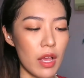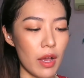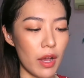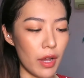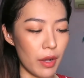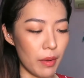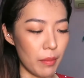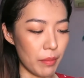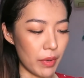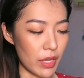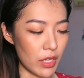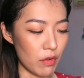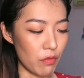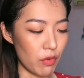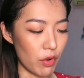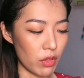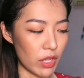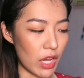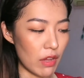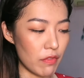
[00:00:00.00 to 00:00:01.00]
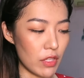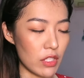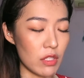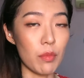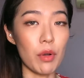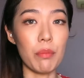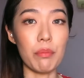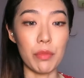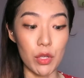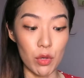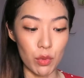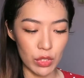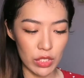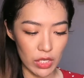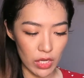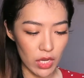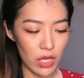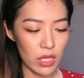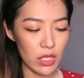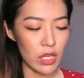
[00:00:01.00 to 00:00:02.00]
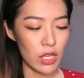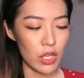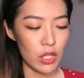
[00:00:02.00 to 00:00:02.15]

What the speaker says: but in real life it's more muted.